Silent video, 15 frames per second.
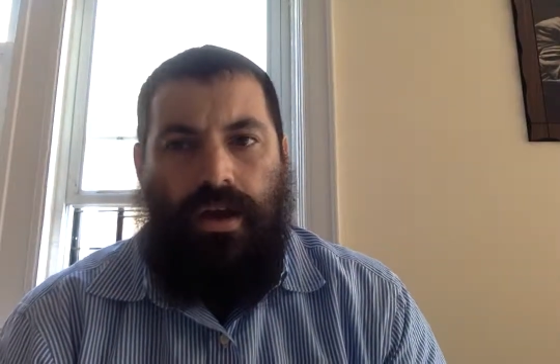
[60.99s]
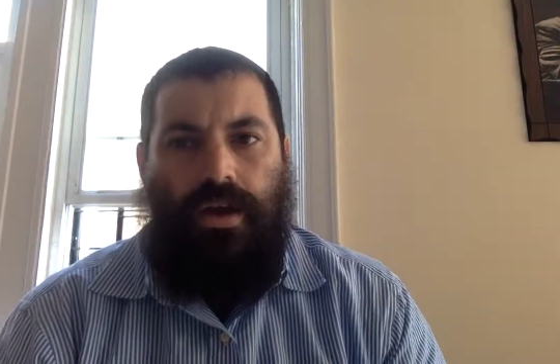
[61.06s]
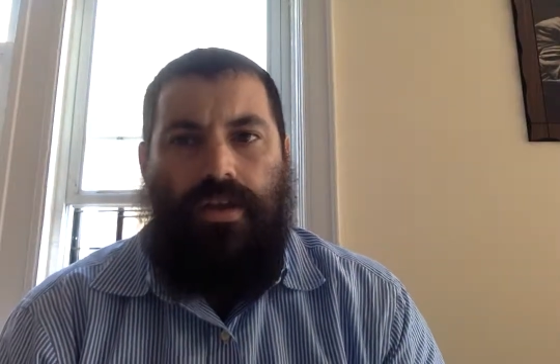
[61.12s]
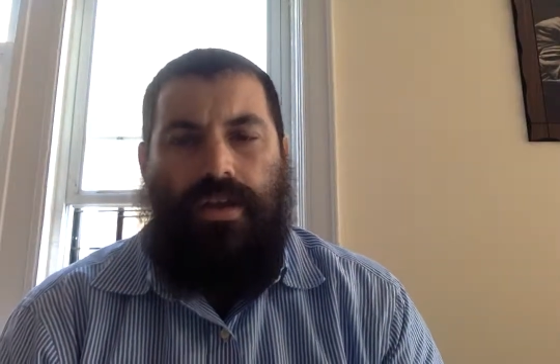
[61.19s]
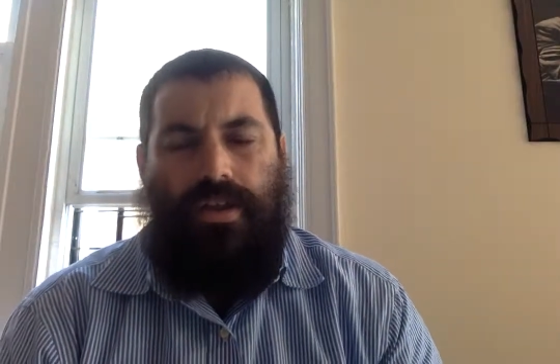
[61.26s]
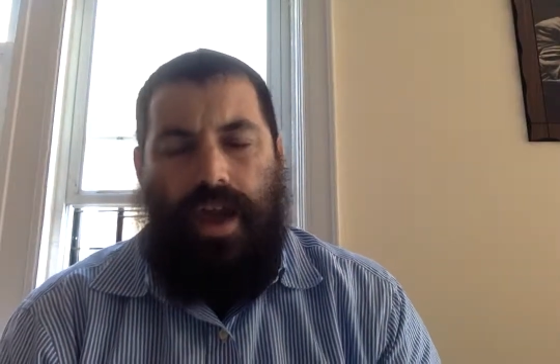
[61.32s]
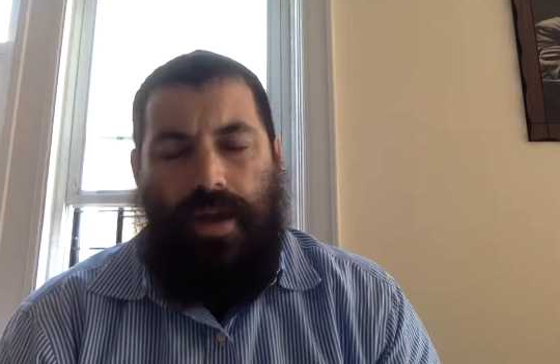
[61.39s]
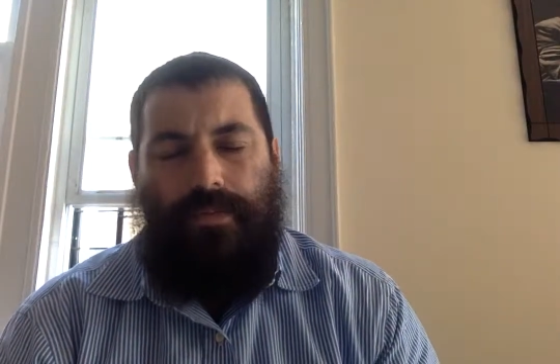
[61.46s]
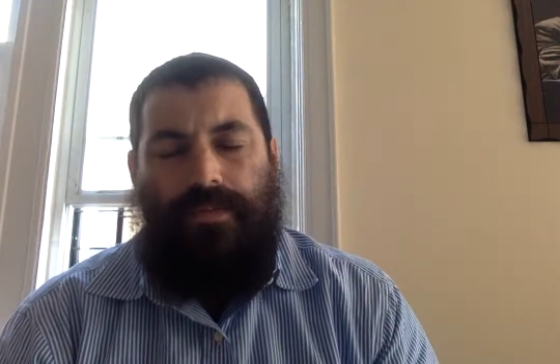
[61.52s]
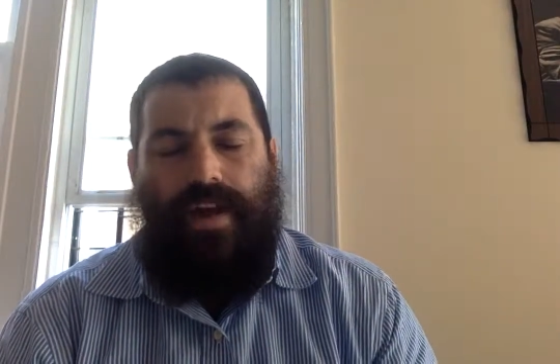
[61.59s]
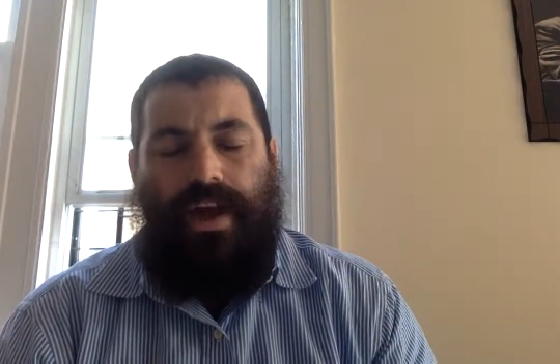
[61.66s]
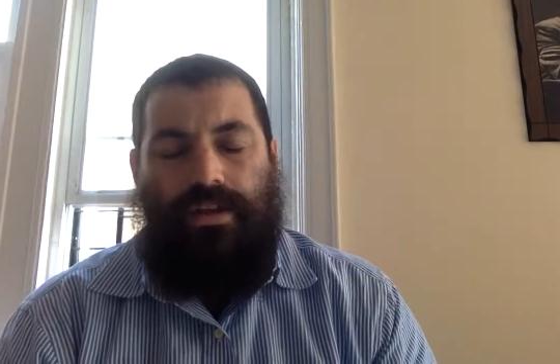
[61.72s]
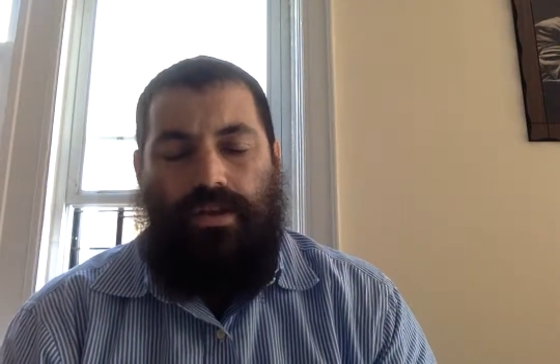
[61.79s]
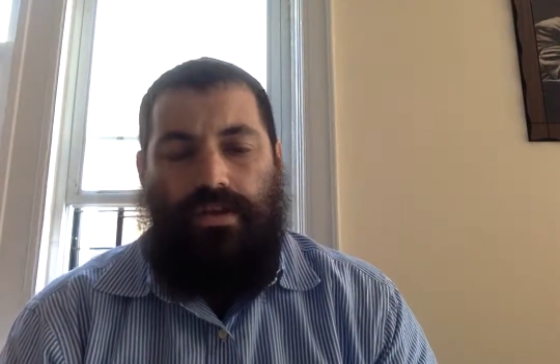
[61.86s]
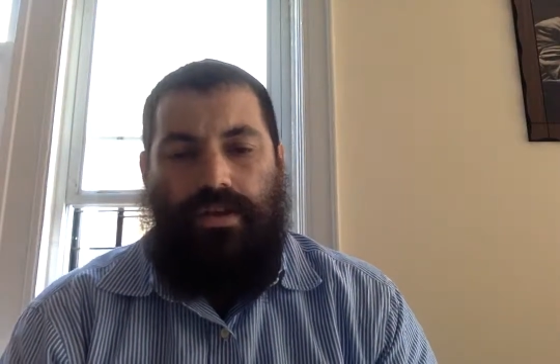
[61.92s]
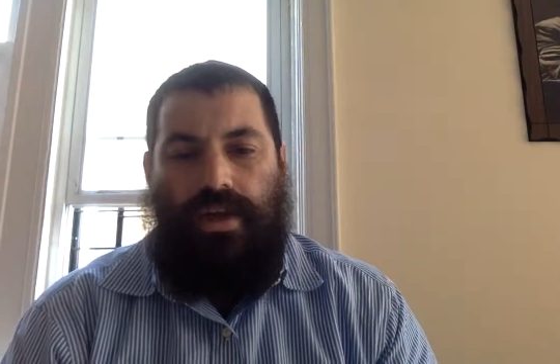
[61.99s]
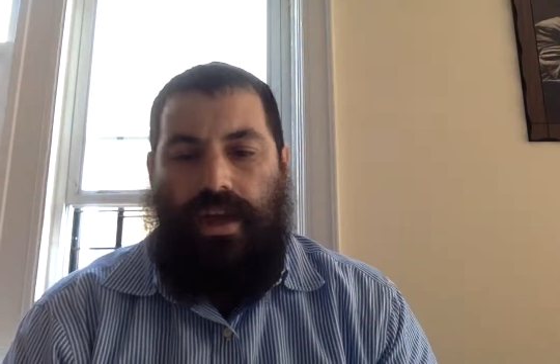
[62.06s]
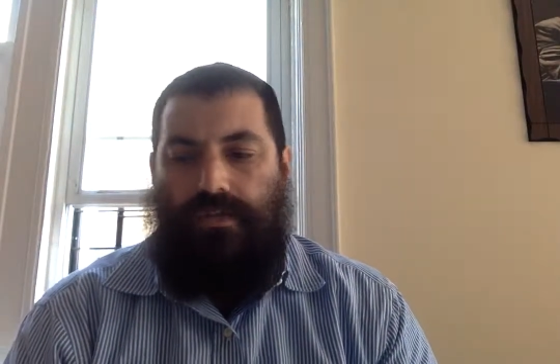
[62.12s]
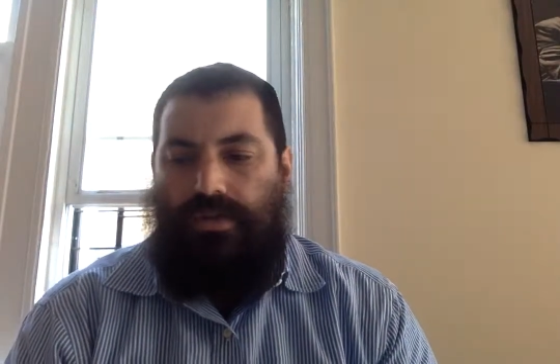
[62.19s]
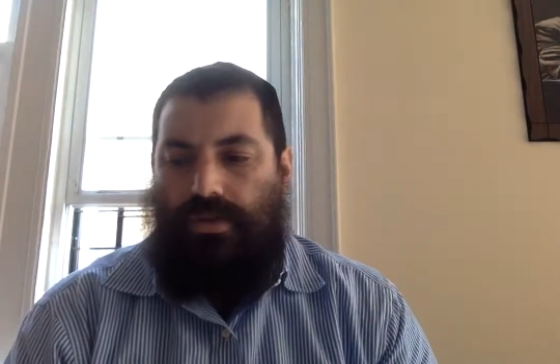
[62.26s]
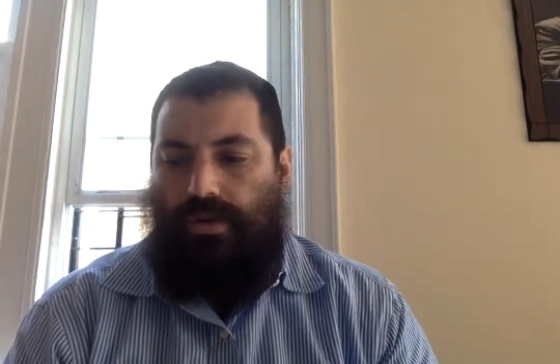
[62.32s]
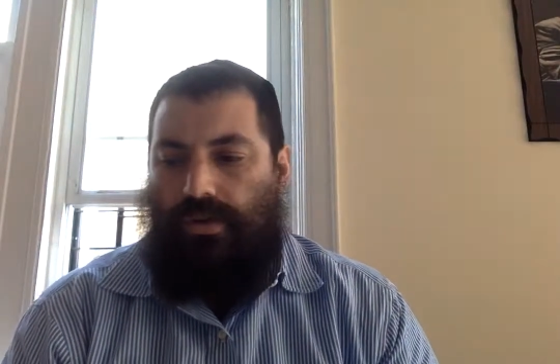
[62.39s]
the type of answers you
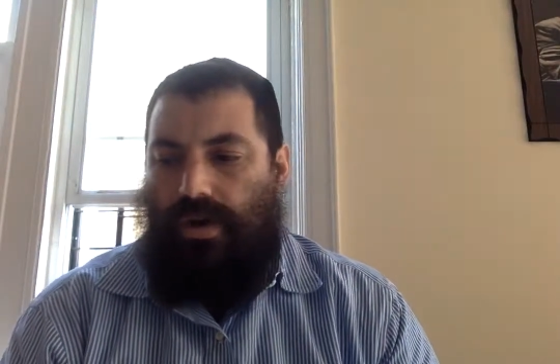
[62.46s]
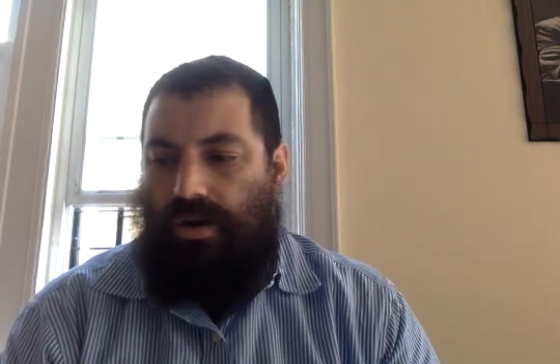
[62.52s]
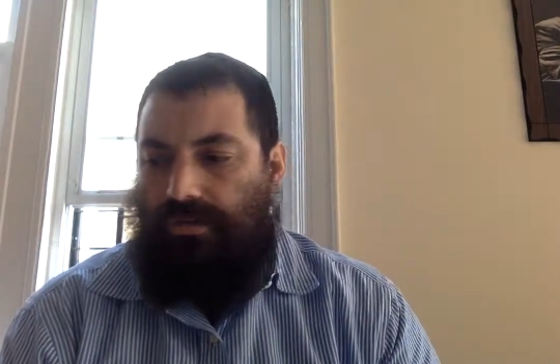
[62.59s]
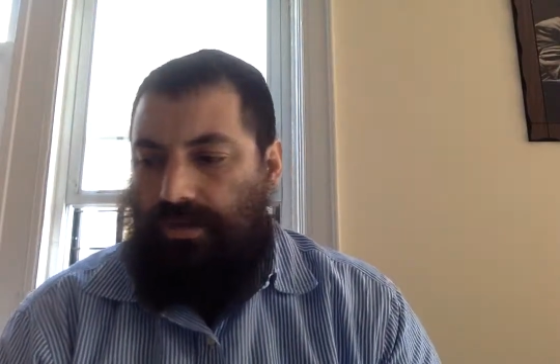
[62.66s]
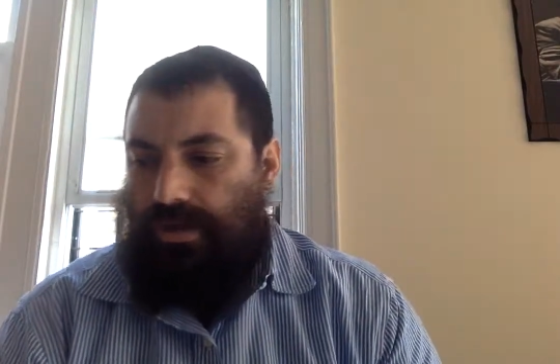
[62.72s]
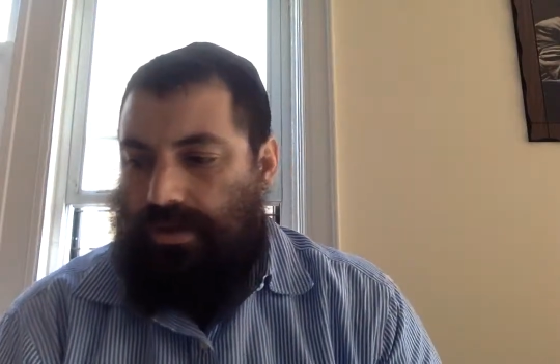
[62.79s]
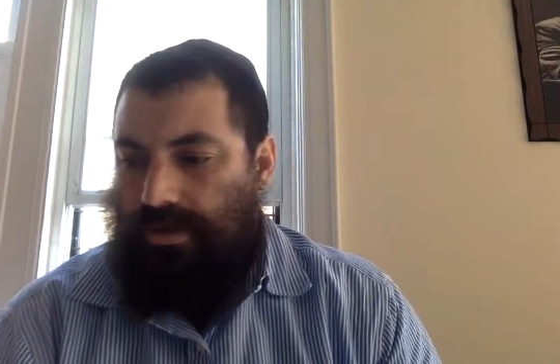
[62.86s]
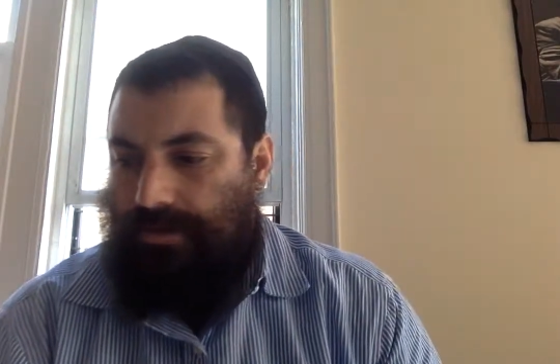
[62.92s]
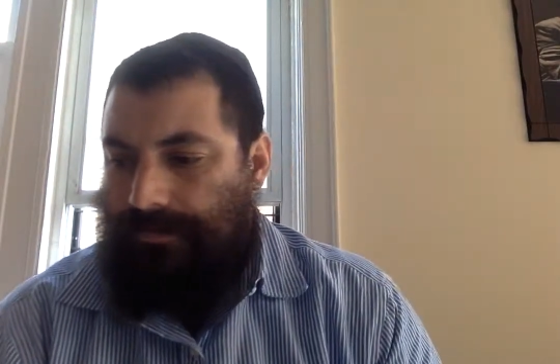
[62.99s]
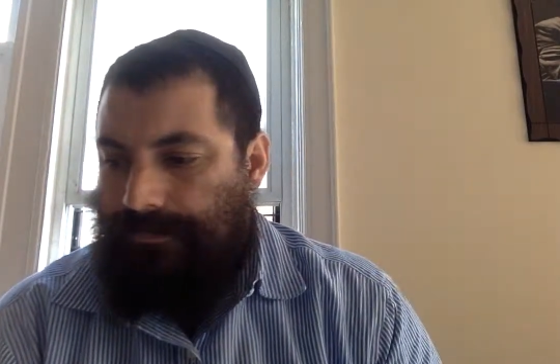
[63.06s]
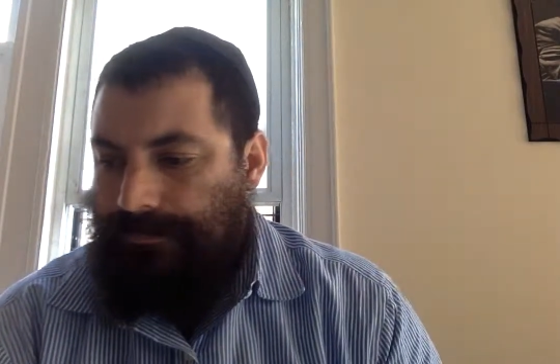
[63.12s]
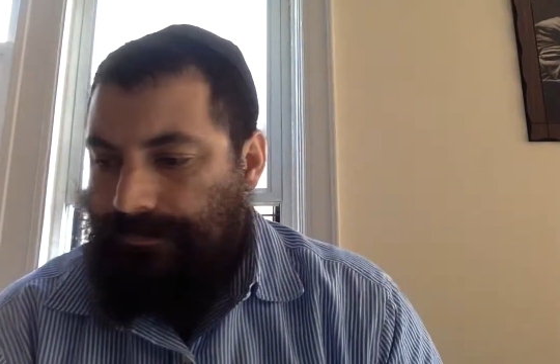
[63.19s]
gave to the questions.